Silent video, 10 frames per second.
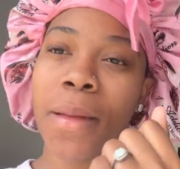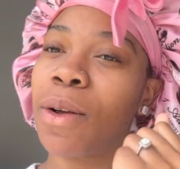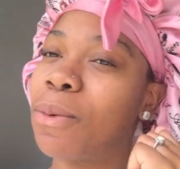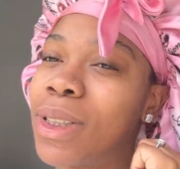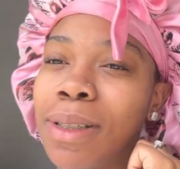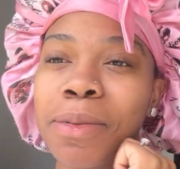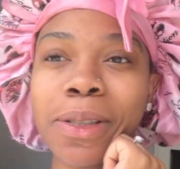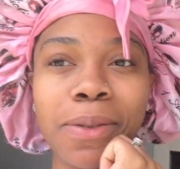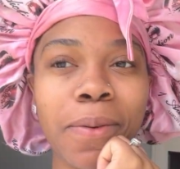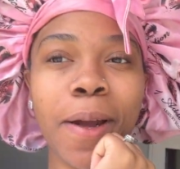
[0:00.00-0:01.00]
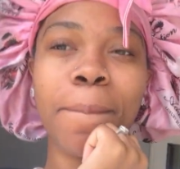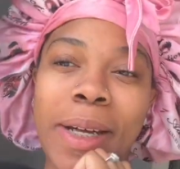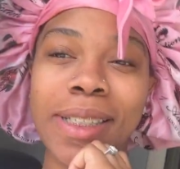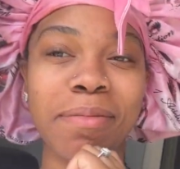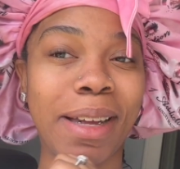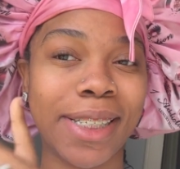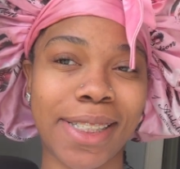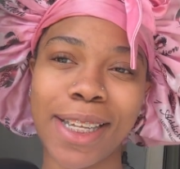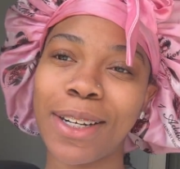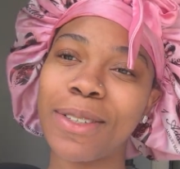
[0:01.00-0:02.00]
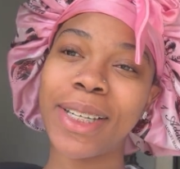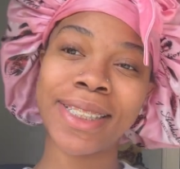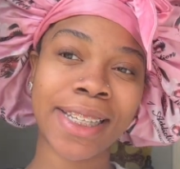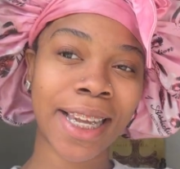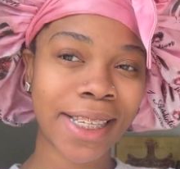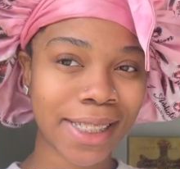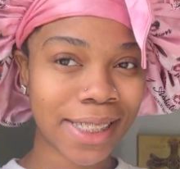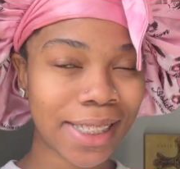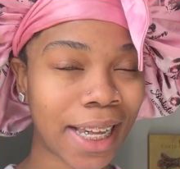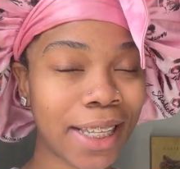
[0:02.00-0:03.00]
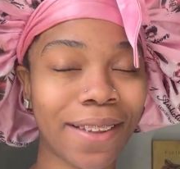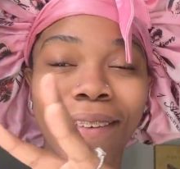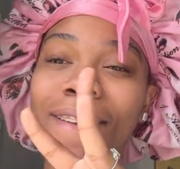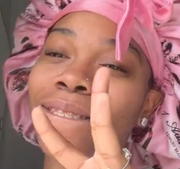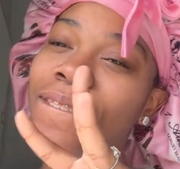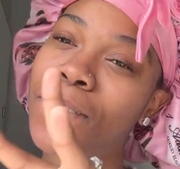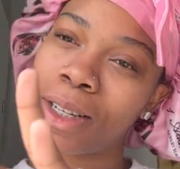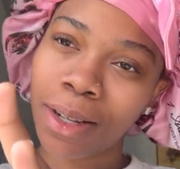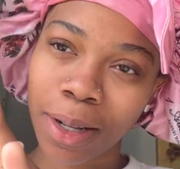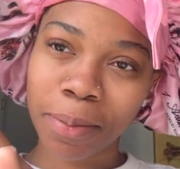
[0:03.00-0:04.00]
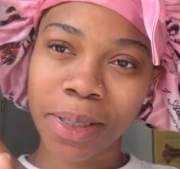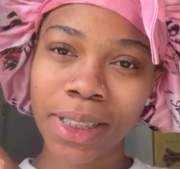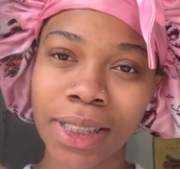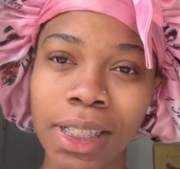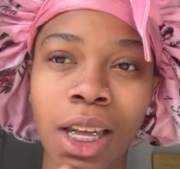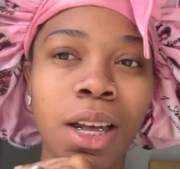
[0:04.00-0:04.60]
What's up, YouTube? Welcome back to my channel. And today is day 3 of Vlogmas.